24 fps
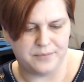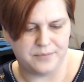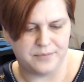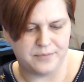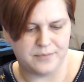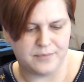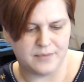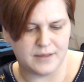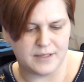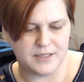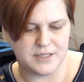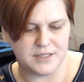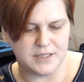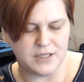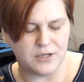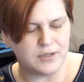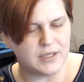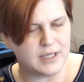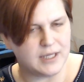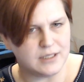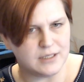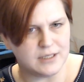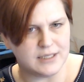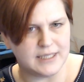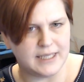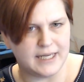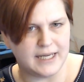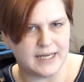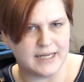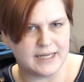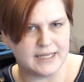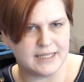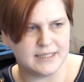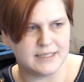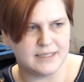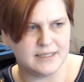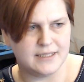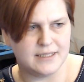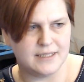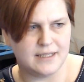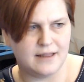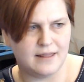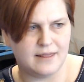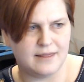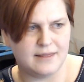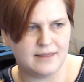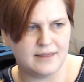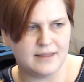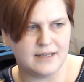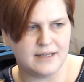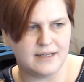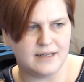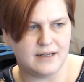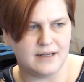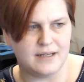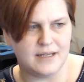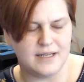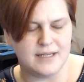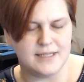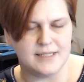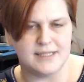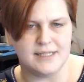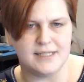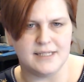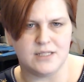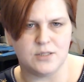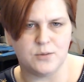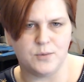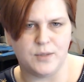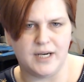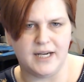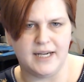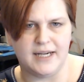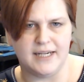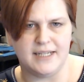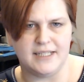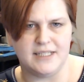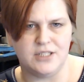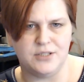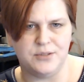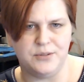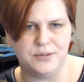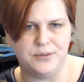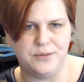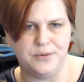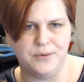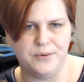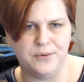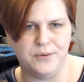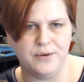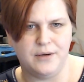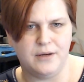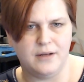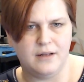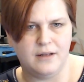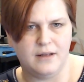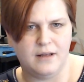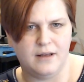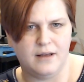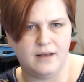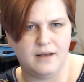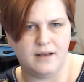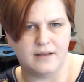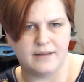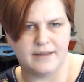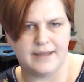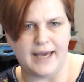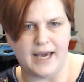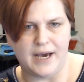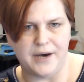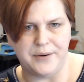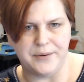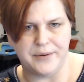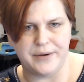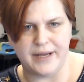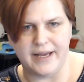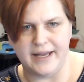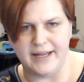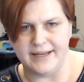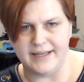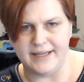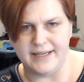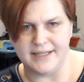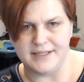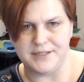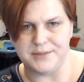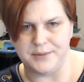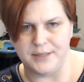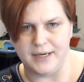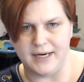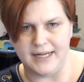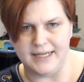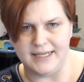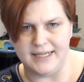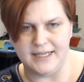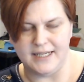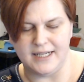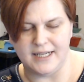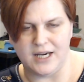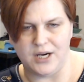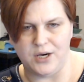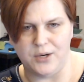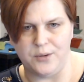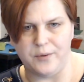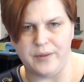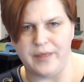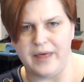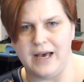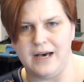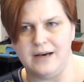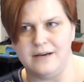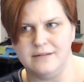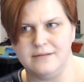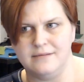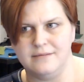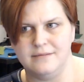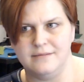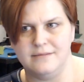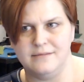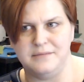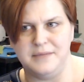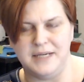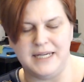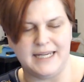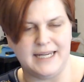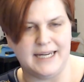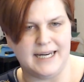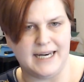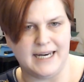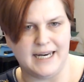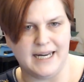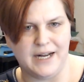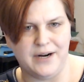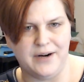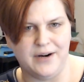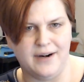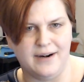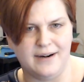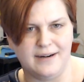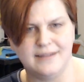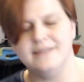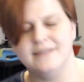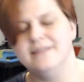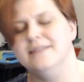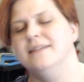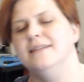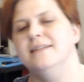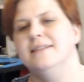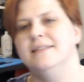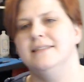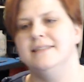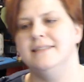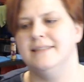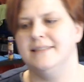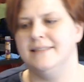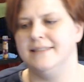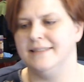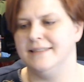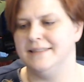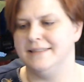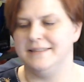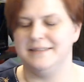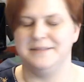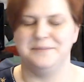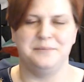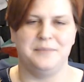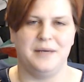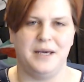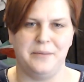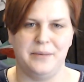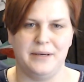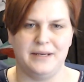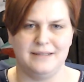slowly learning the easiest way to count and get to where I need to go without making an error. Maybe.